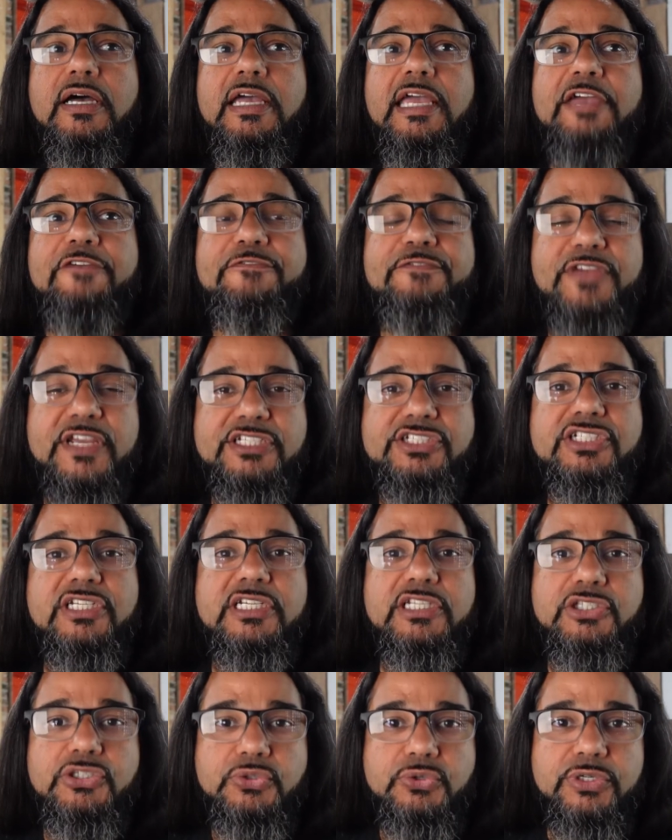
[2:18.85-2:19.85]

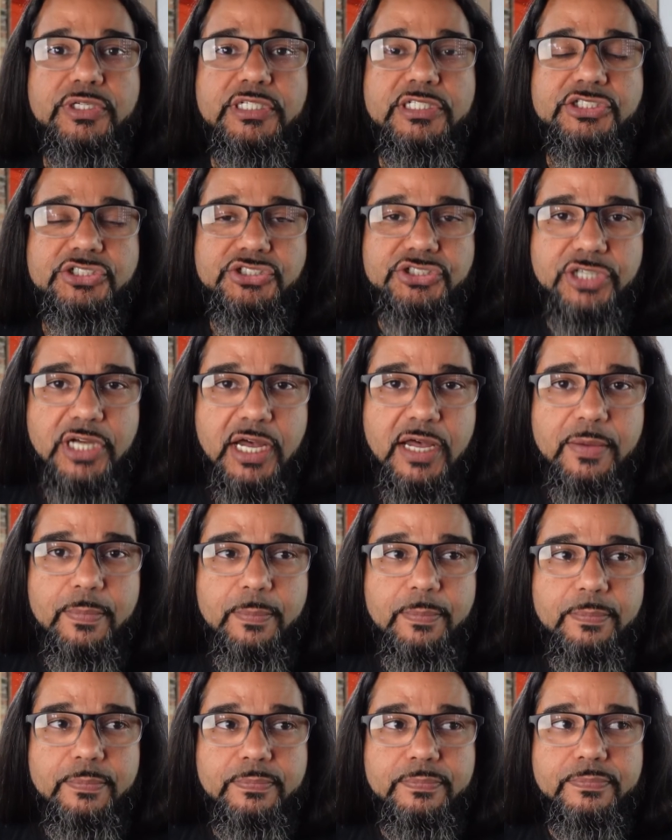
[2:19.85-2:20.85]
efficiently doing its job,
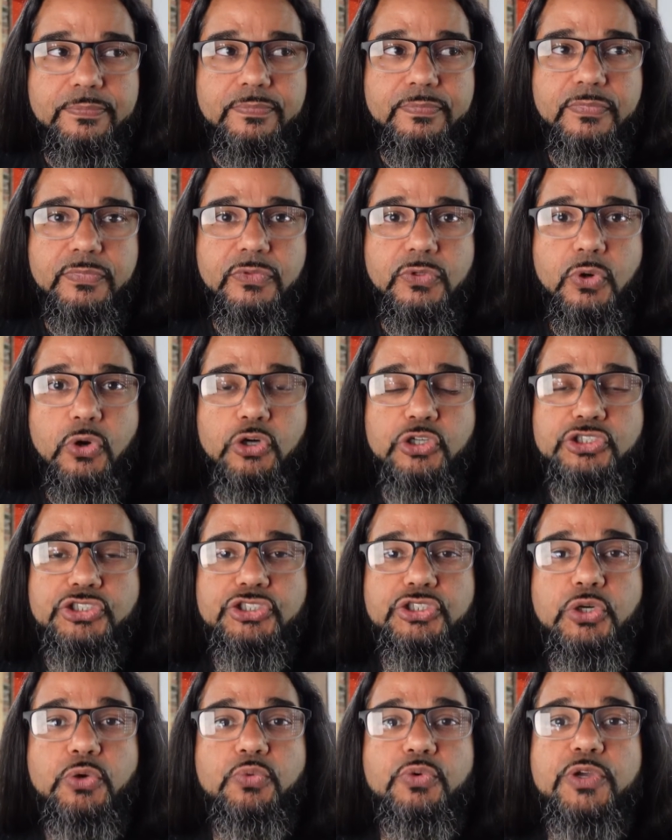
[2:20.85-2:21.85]
or
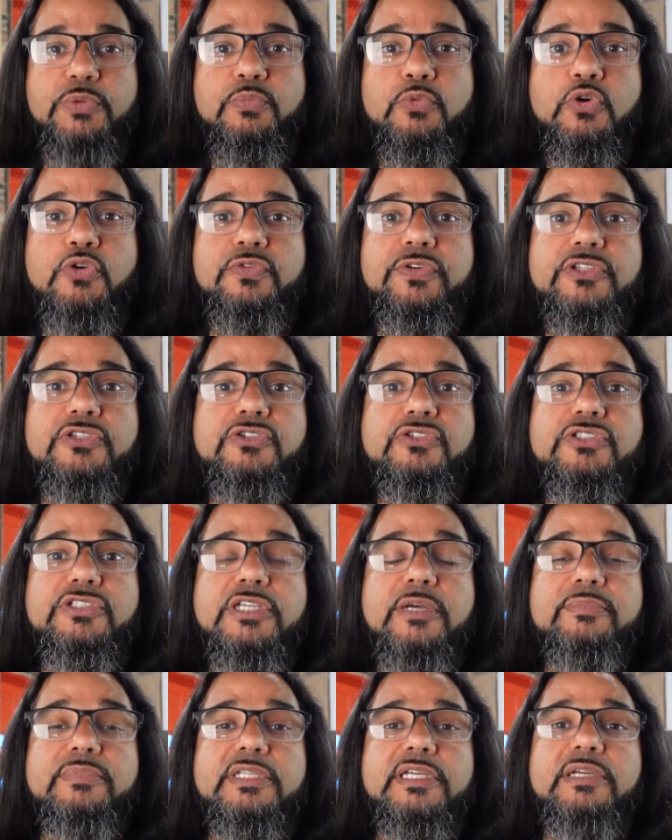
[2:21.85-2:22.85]
should we move into
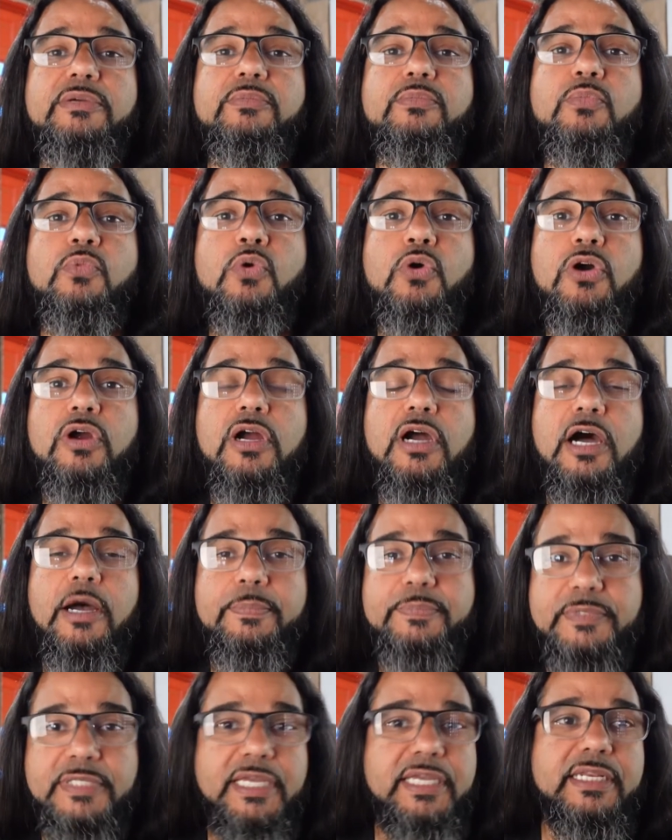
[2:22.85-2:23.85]
something more
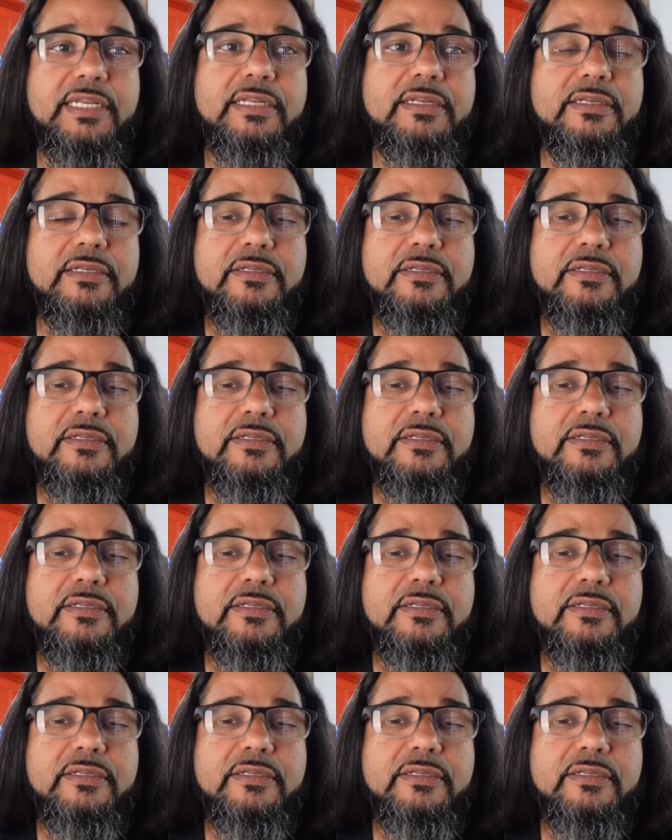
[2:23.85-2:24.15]
updated?